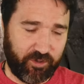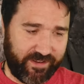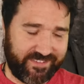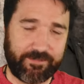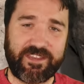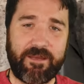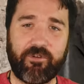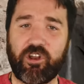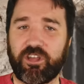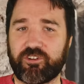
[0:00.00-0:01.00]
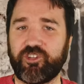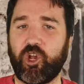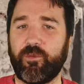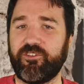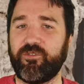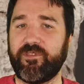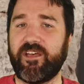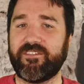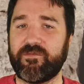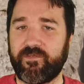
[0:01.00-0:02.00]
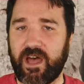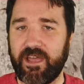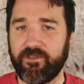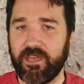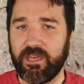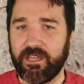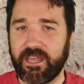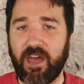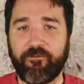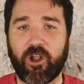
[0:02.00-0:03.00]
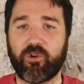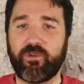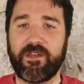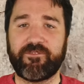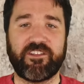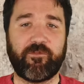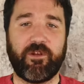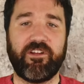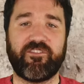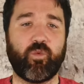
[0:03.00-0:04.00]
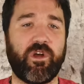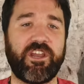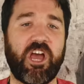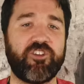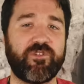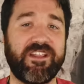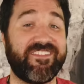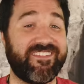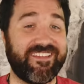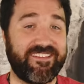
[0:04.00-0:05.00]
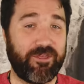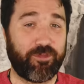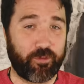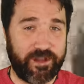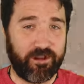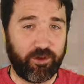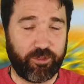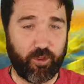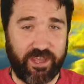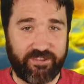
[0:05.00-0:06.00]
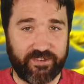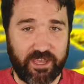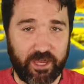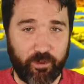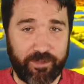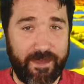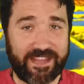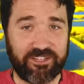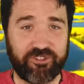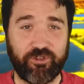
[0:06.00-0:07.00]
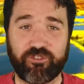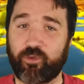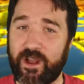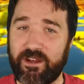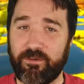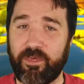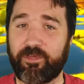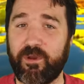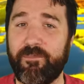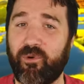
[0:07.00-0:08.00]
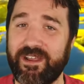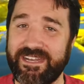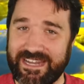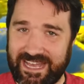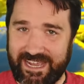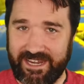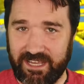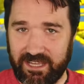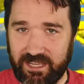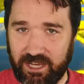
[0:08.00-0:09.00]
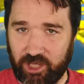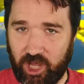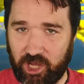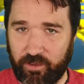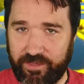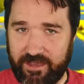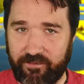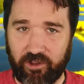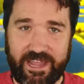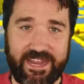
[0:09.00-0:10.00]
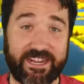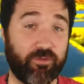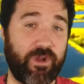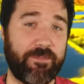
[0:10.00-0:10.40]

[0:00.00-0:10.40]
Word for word: Between September and October 2005, the Afar Rift experienced 163 earthquakes with magnitudes greater than 3.9, along with a volcanic